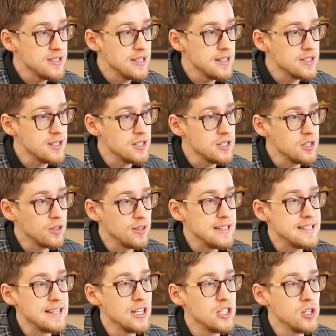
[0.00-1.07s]
citizens are
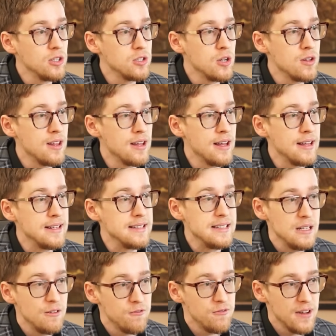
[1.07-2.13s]
essential to the
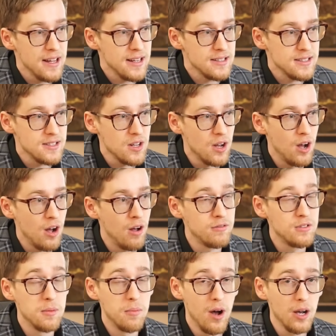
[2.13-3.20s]
defense
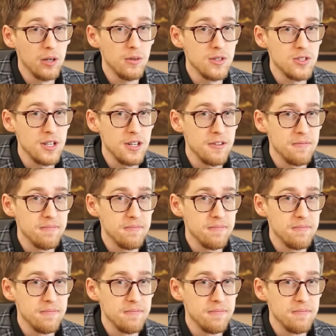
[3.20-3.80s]
of democracy.